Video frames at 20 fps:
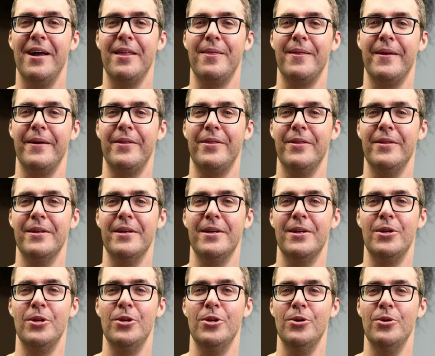I think
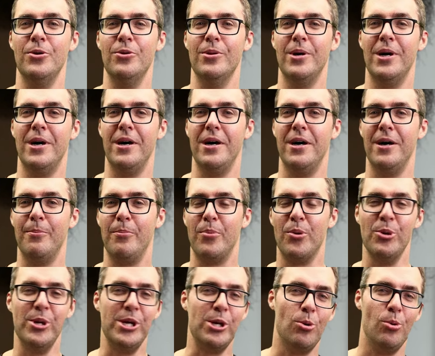the new uh,
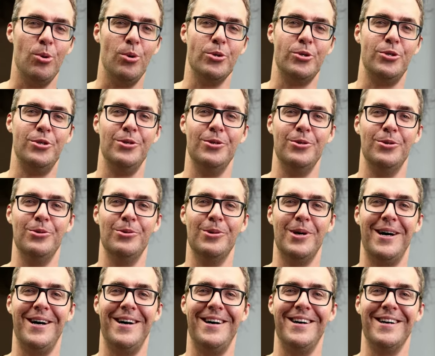prequel to
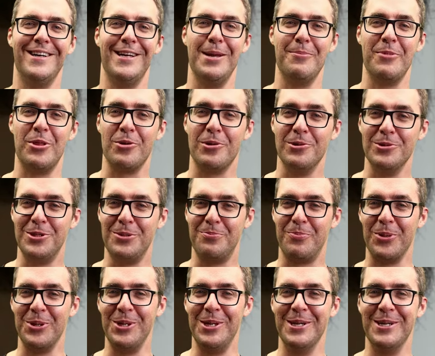uh, Game of Thrones is
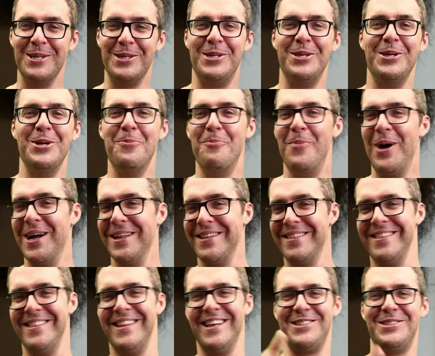pretty good too,
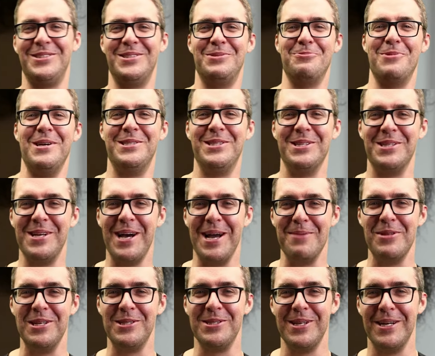but that's wasting
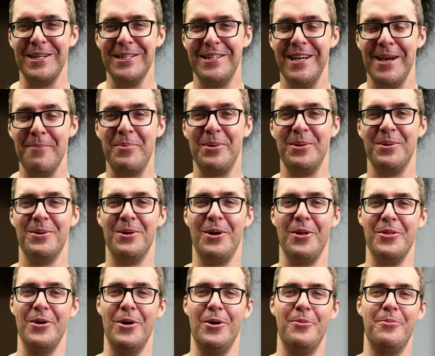time. That's not a tip.
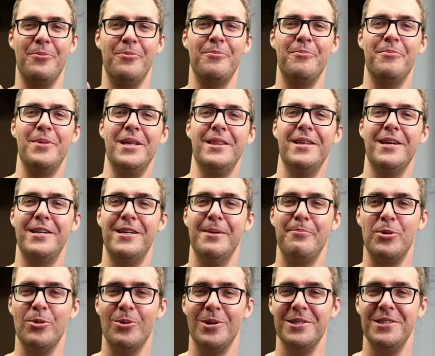Although, make that
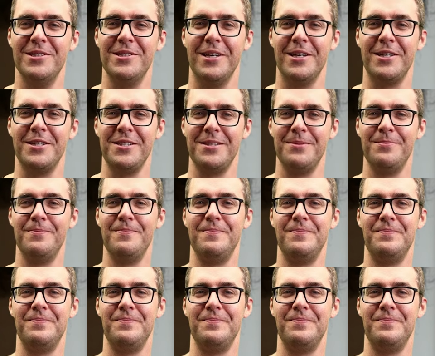tip 26.